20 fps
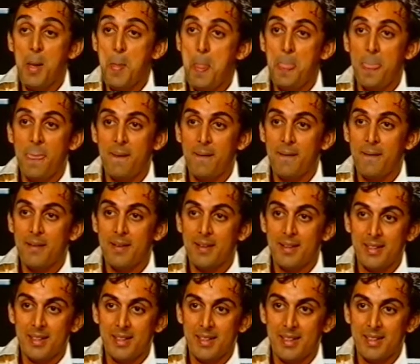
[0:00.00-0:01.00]
said the sons
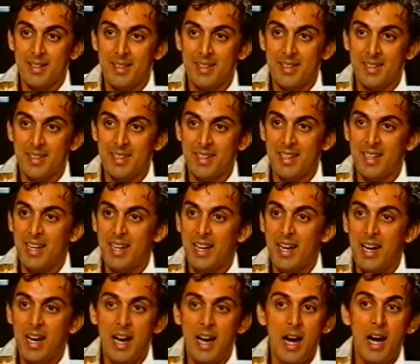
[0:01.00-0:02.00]
had a better start than
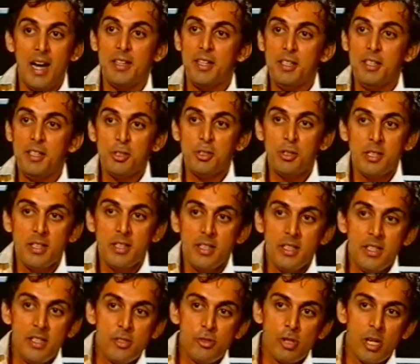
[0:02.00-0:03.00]
the father. I think so. I
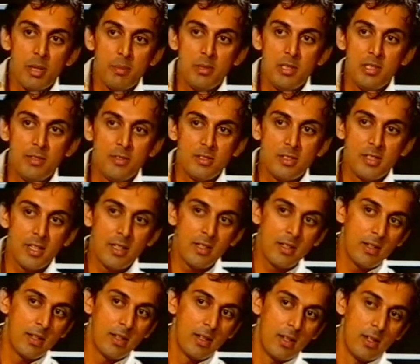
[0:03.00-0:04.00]
think Ian Chappell even
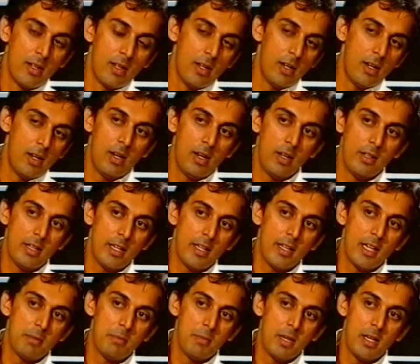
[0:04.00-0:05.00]
said uh,
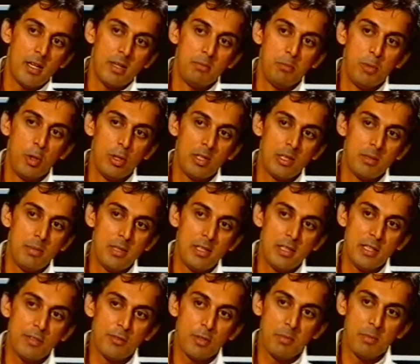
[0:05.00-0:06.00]
that I get my bowling
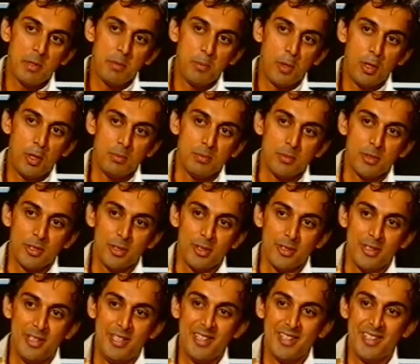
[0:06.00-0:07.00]
ability from my mom.
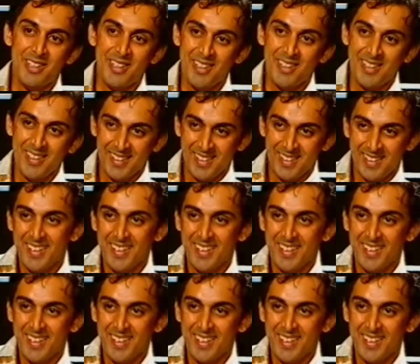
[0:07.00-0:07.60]
So you, know.